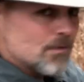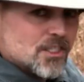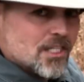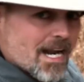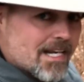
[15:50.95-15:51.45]
was
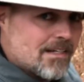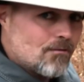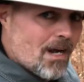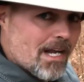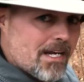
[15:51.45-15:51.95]
standing
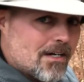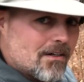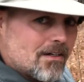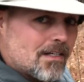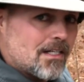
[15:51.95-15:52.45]
right
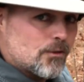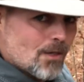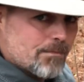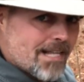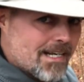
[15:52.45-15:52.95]
here,
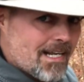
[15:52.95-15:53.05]
tripped that